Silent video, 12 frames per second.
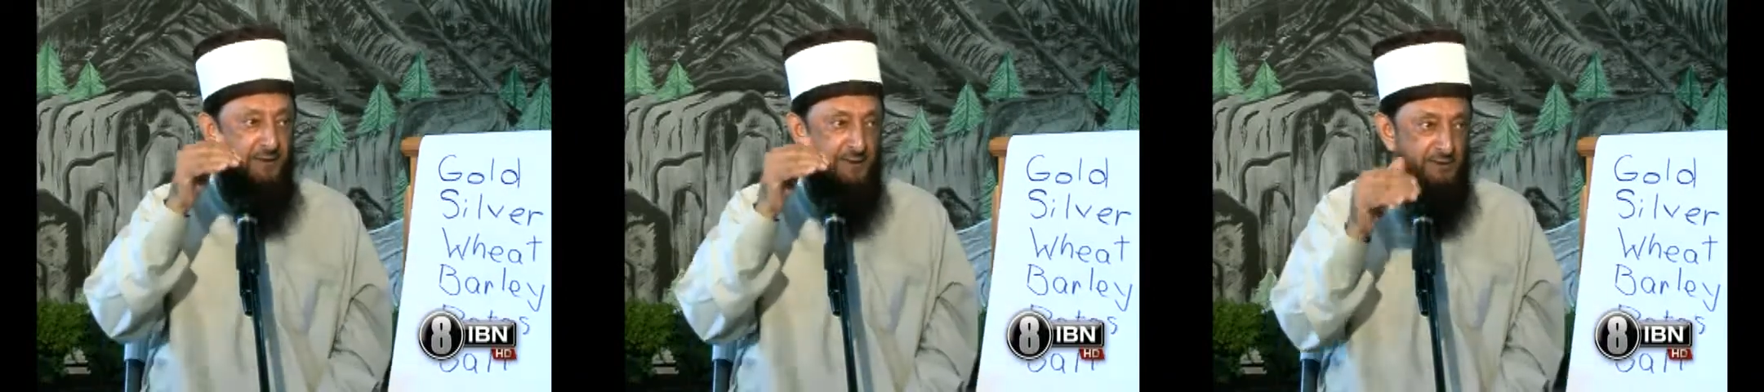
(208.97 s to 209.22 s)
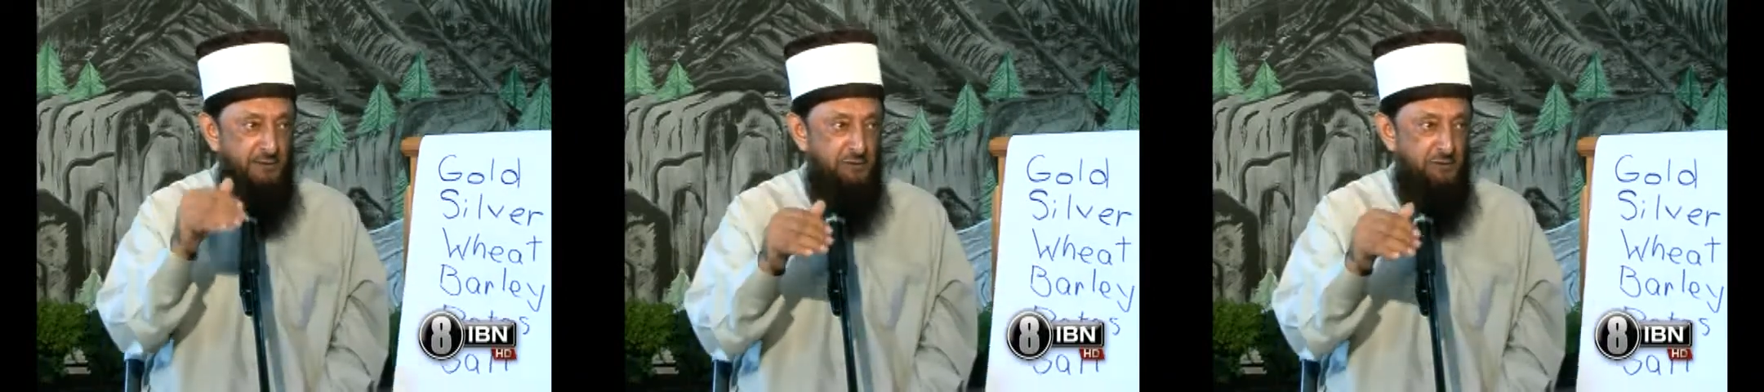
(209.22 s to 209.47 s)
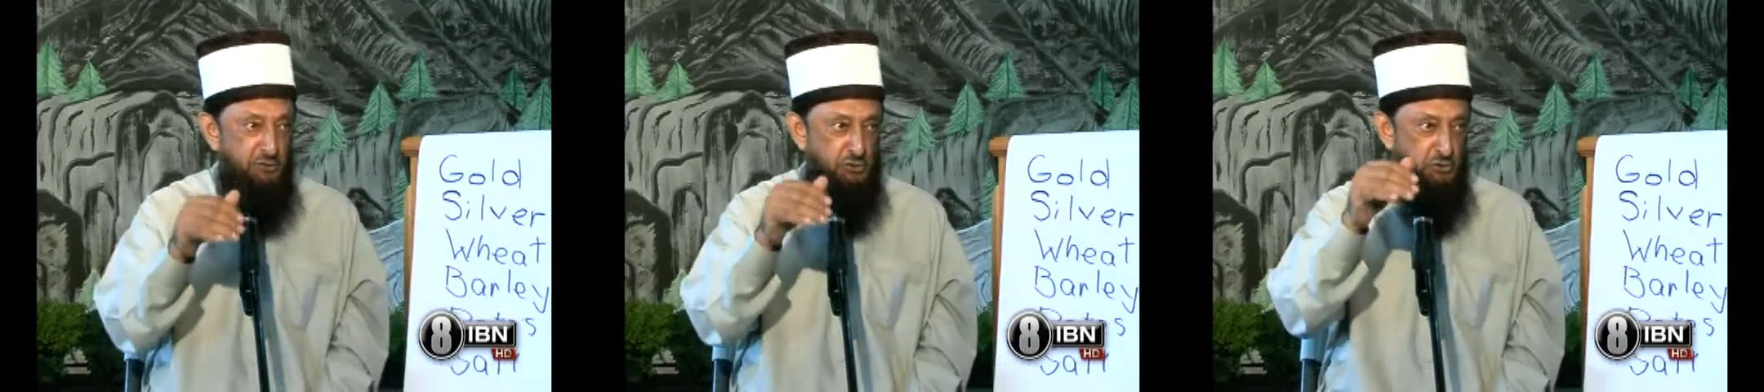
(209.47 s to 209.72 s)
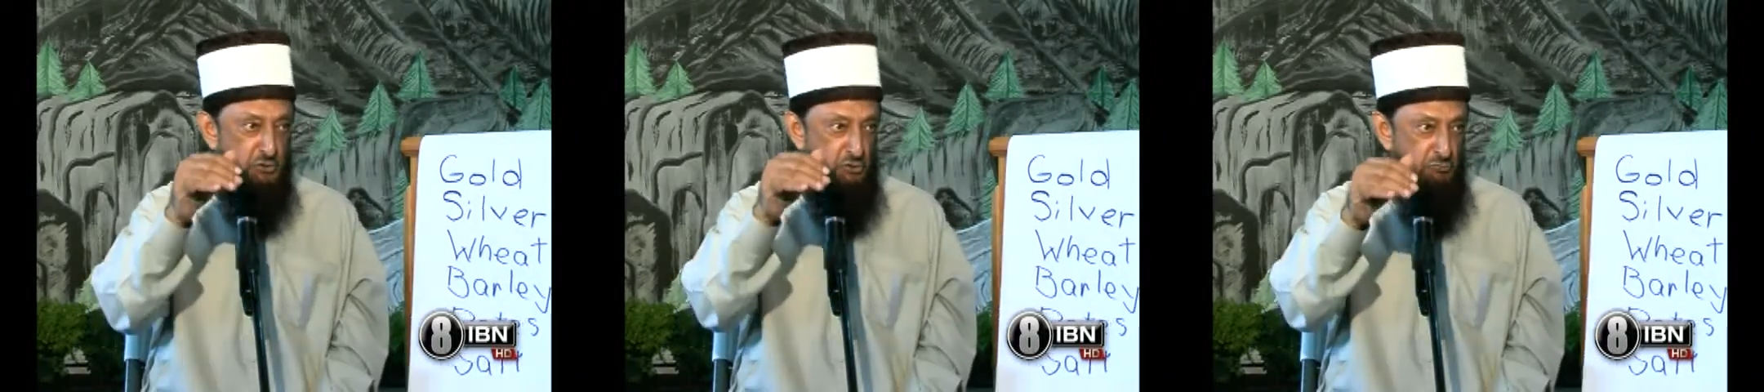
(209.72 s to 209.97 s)

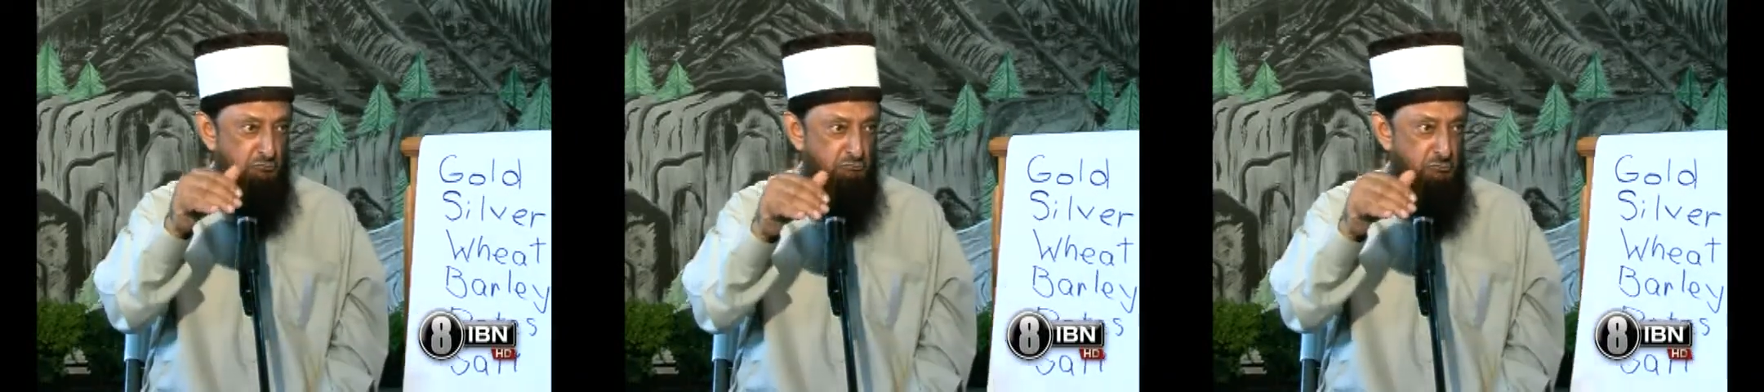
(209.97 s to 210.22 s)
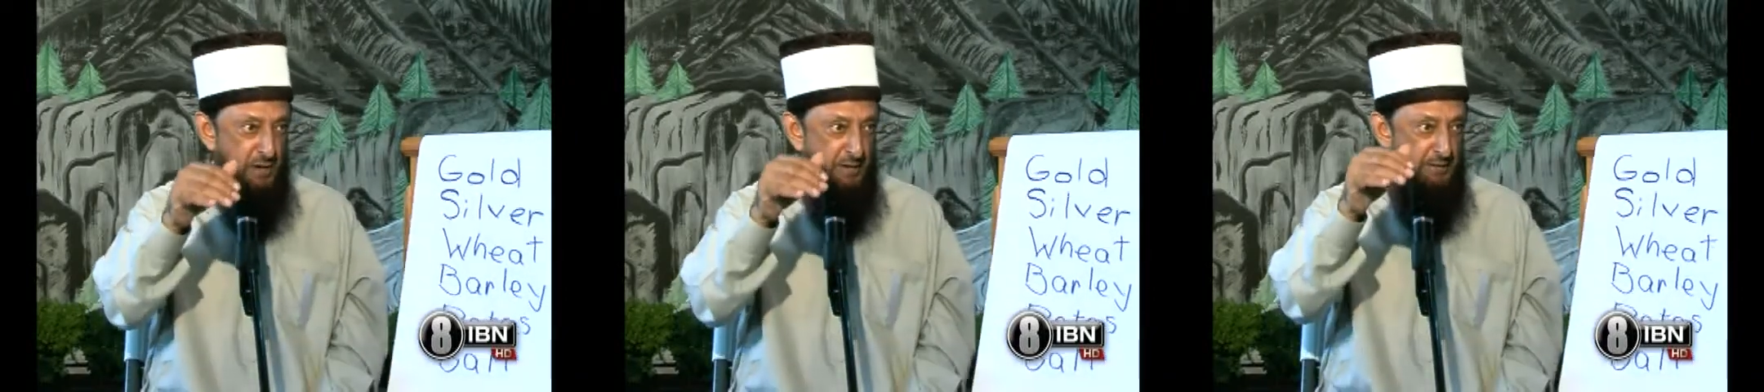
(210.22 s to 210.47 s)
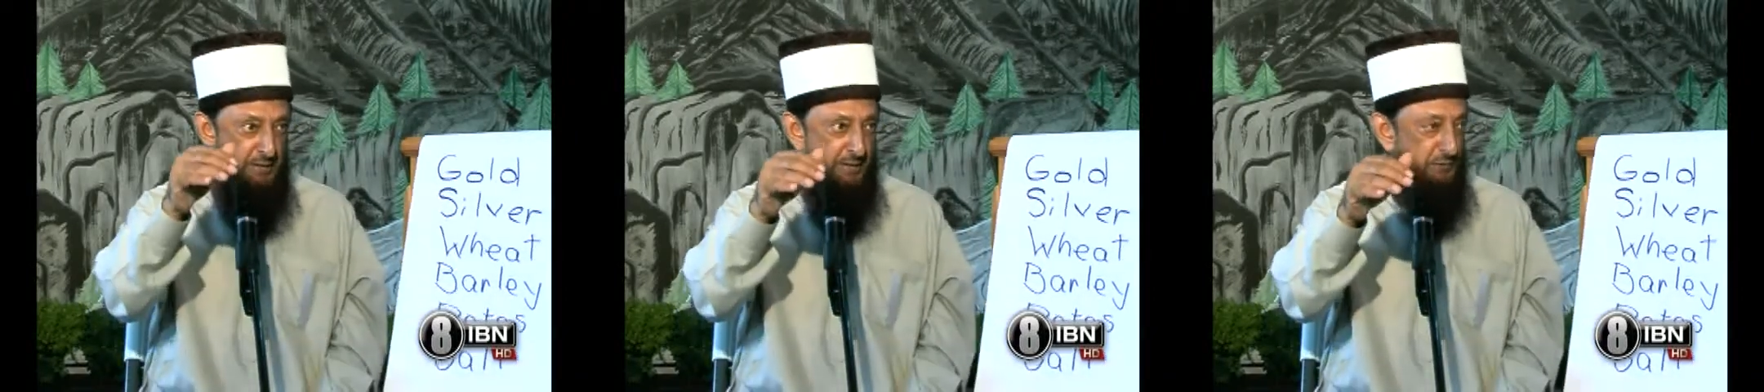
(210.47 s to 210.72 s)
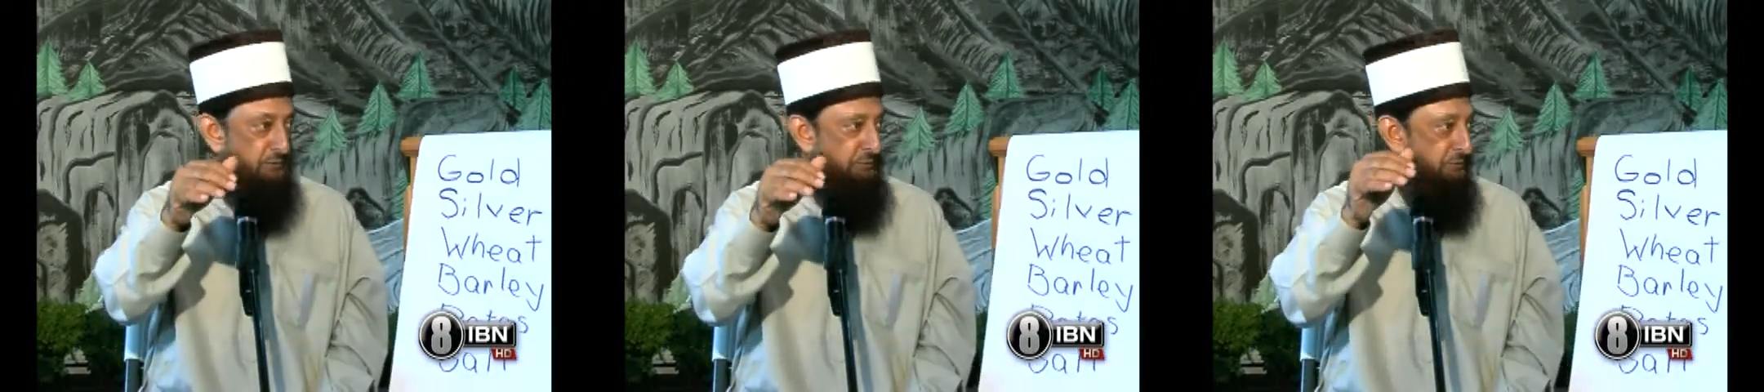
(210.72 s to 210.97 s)
inch by
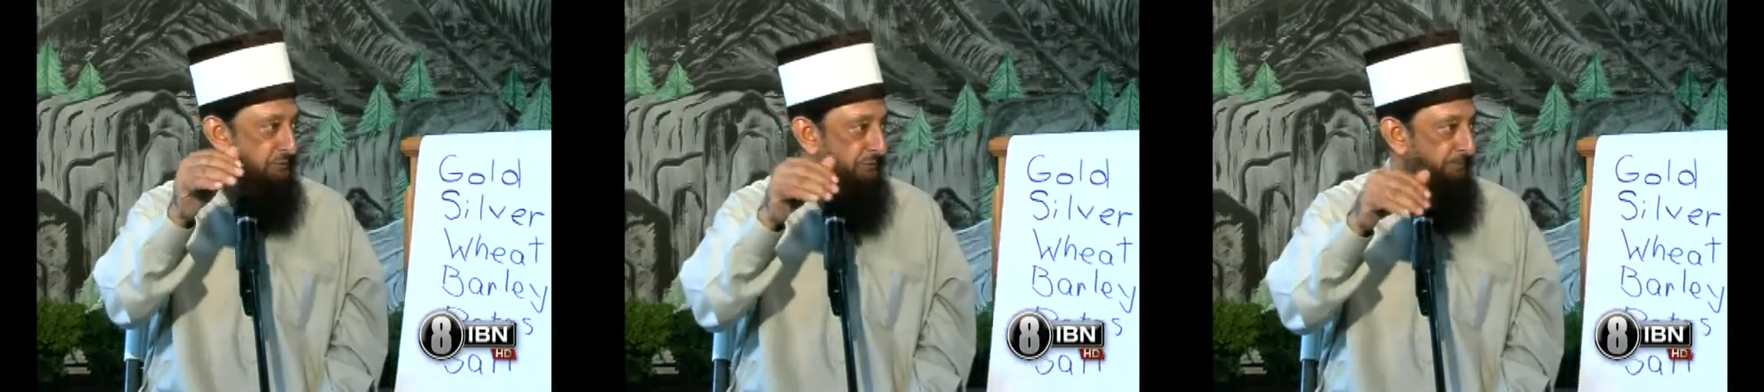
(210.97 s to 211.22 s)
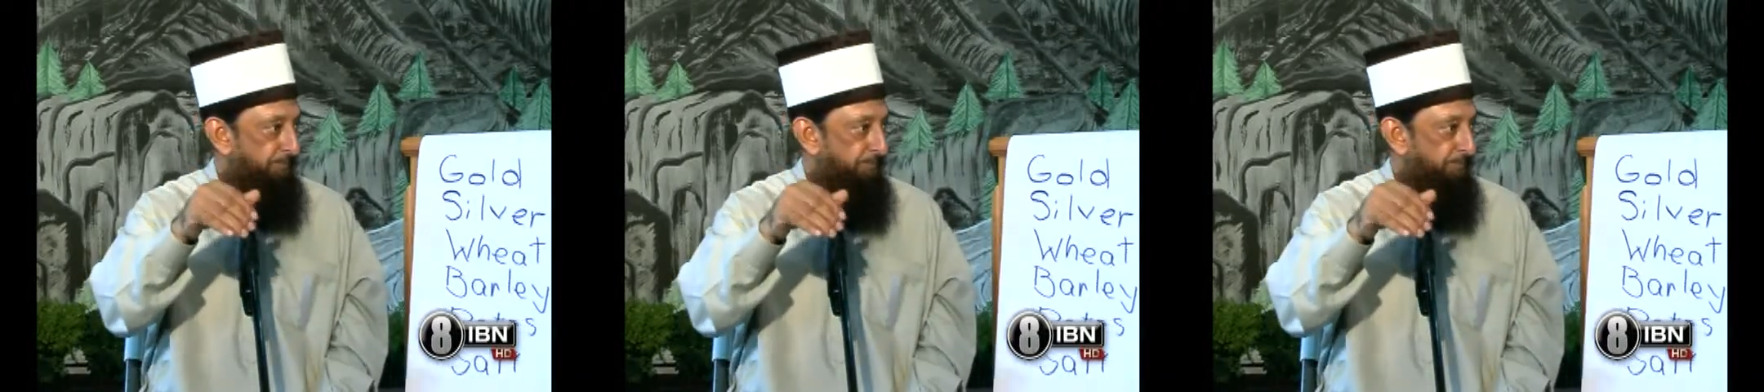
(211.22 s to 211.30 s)
inch.